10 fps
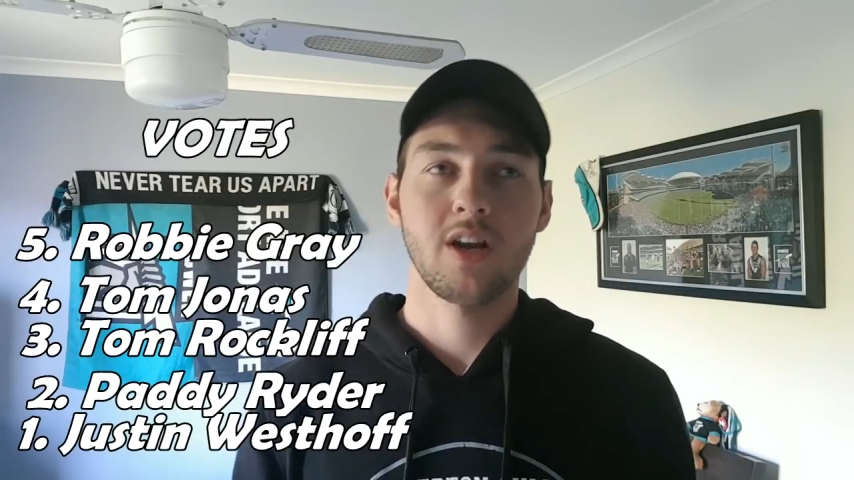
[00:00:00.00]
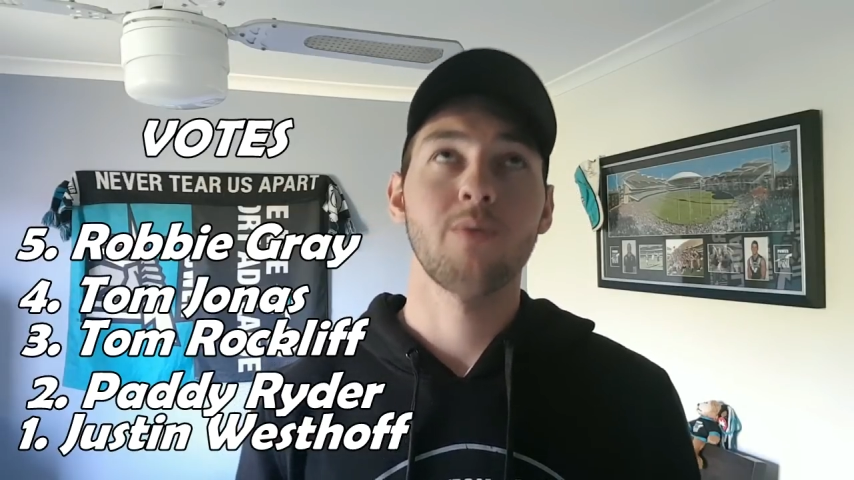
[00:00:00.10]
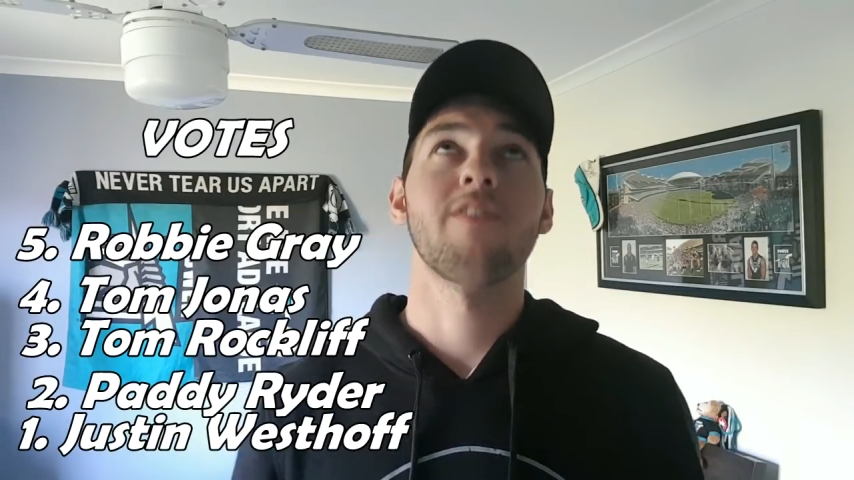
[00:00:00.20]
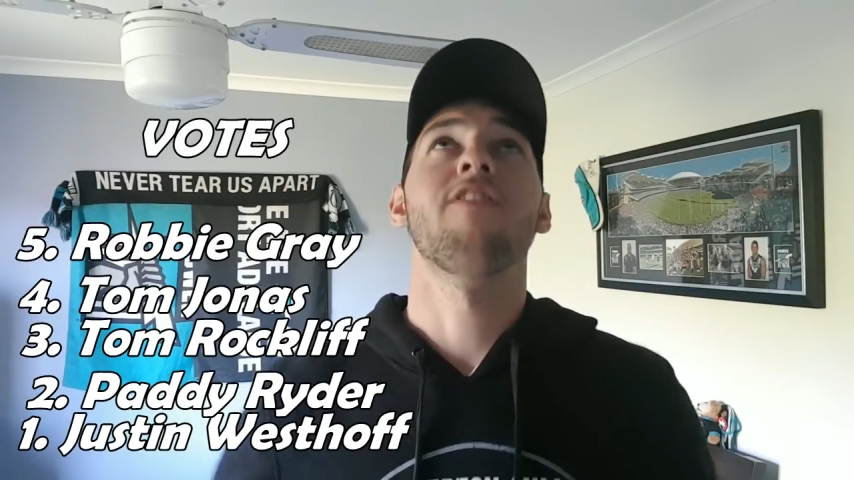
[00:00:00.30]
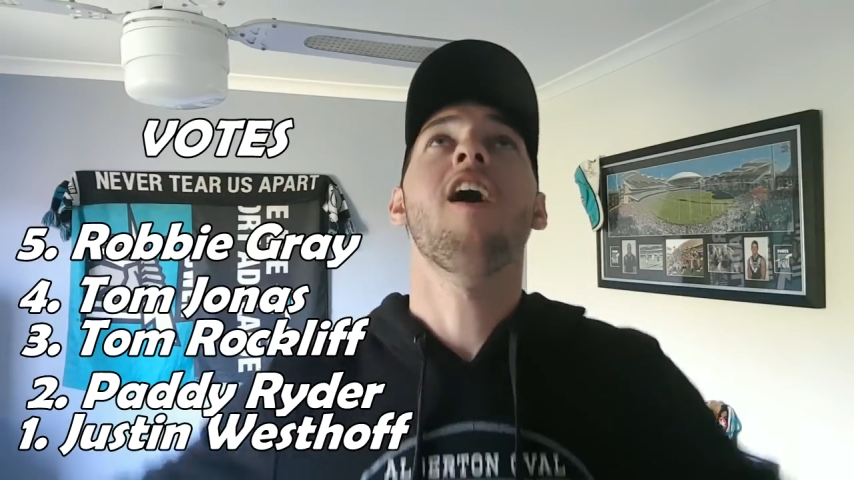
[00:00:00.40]
And
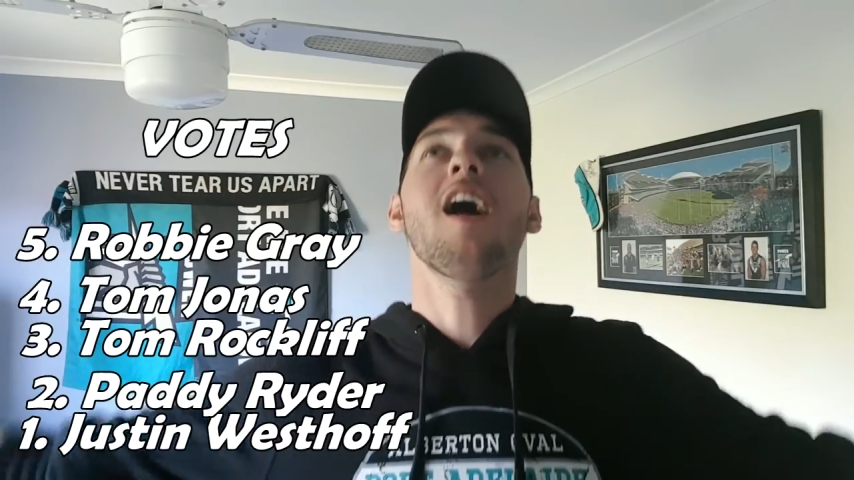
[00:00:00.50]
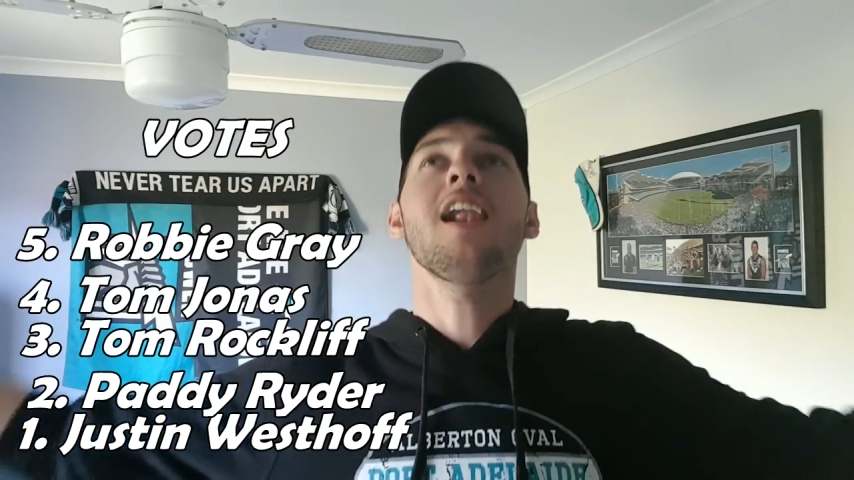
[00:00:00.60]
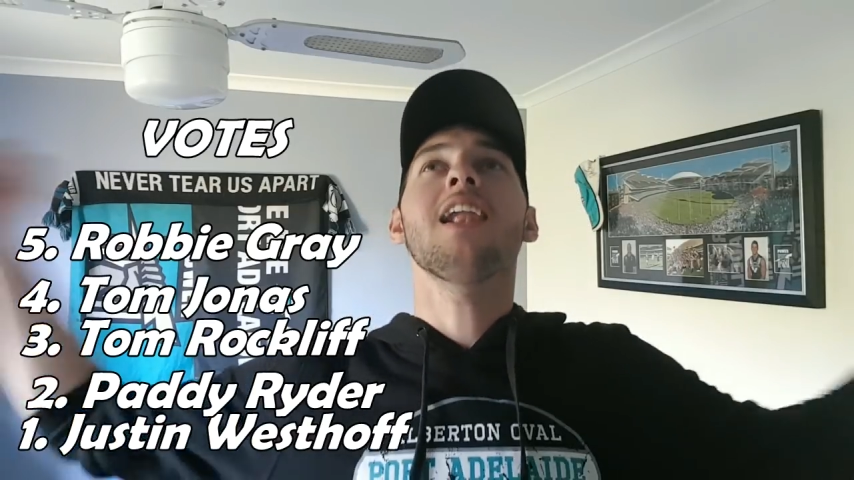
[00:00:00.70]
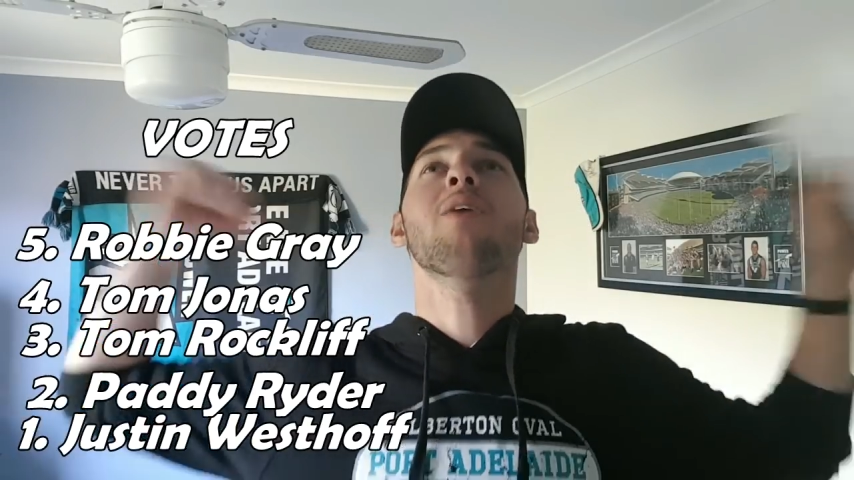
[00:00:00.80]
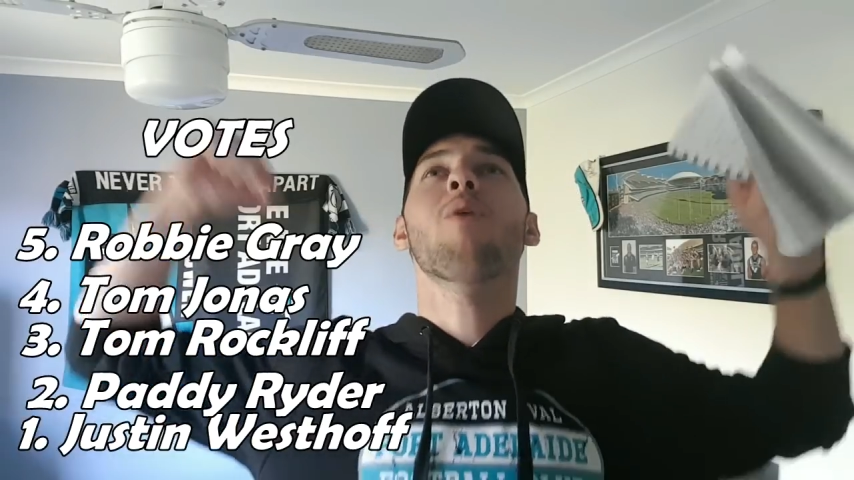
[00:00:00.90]
we
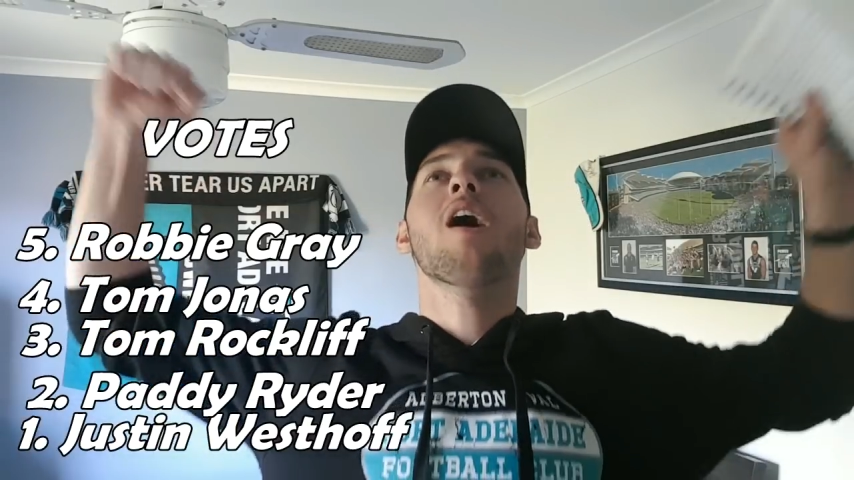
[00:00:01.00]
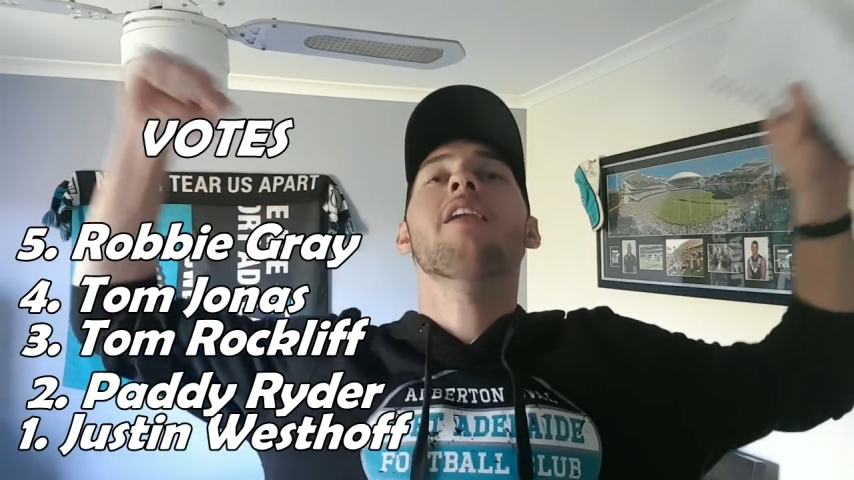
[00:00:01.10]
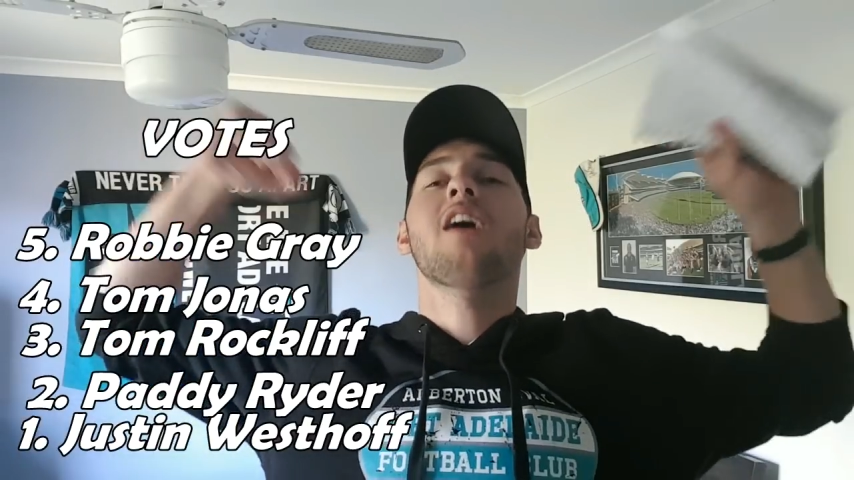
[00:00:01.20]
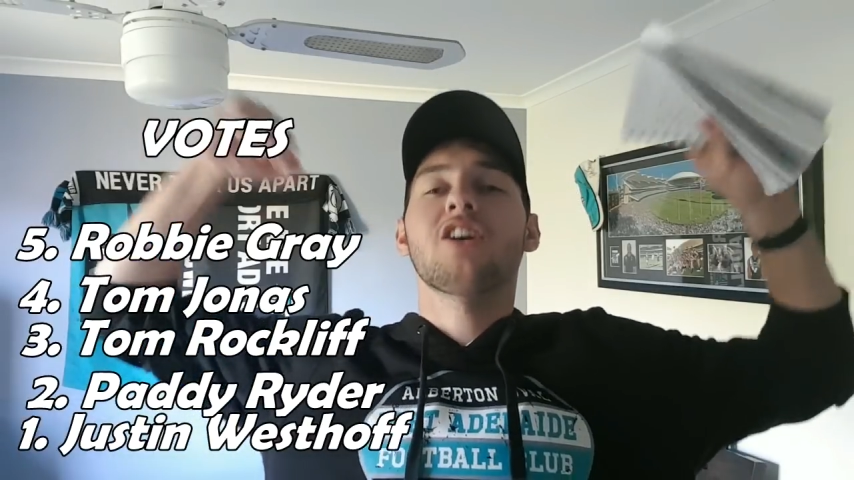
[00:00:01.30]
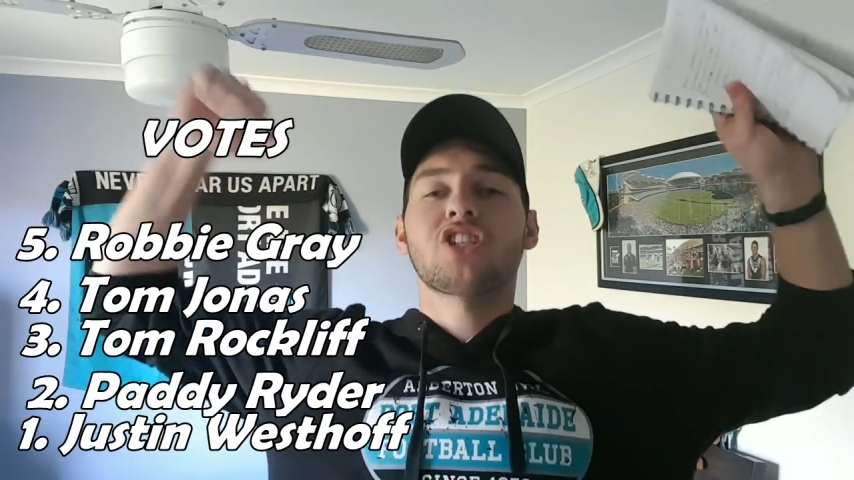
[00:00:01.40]
finally won a